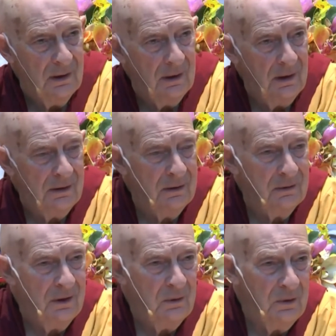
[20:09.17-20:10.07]
I
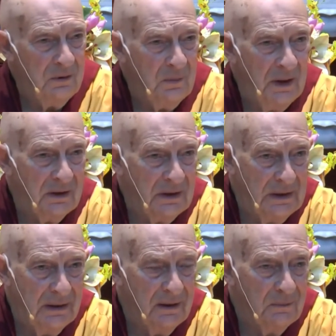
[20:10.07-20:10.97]
don't know whether he meant to
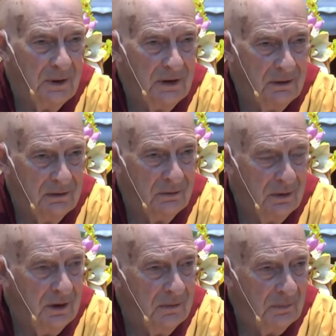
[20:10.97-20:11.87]
kill him, but he'd
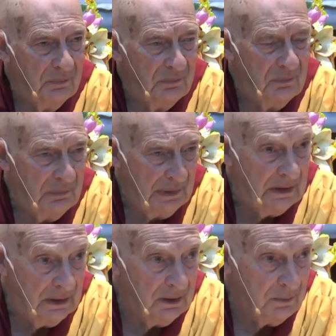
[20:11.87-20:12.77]
really
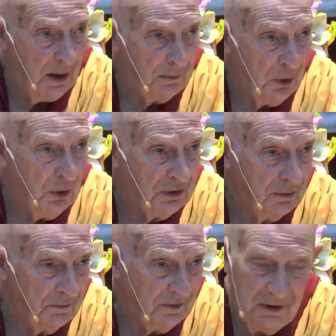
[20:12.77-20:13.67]
beaten him up, hurt him
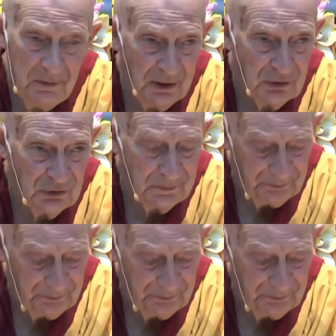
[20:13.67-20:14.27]
very much.